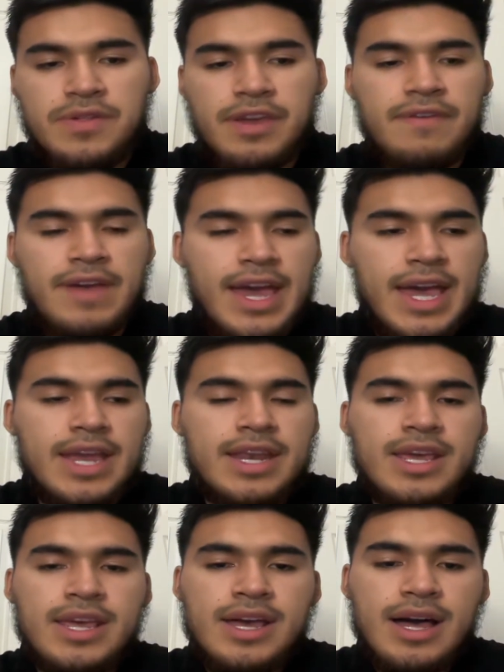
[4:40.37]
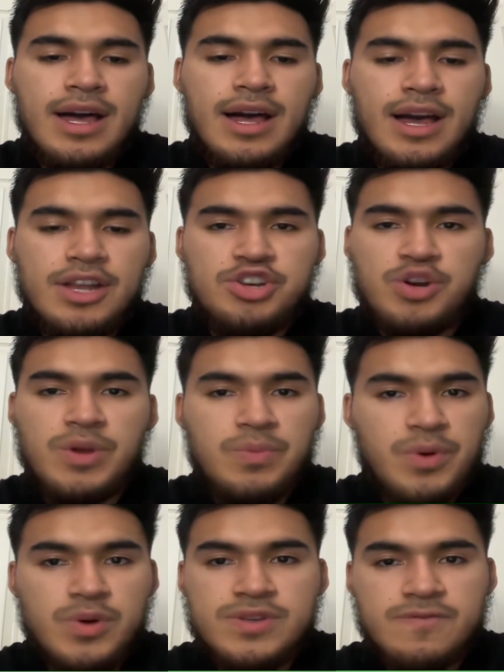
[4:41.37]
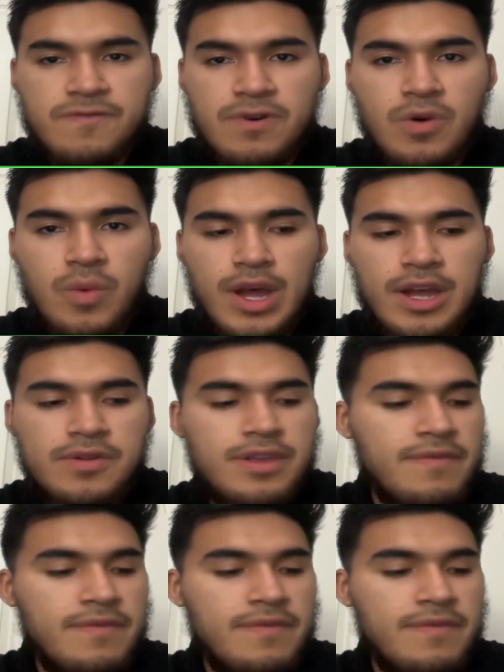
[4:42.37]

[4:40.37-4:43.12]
They've had uh, Joey Bosa for a while.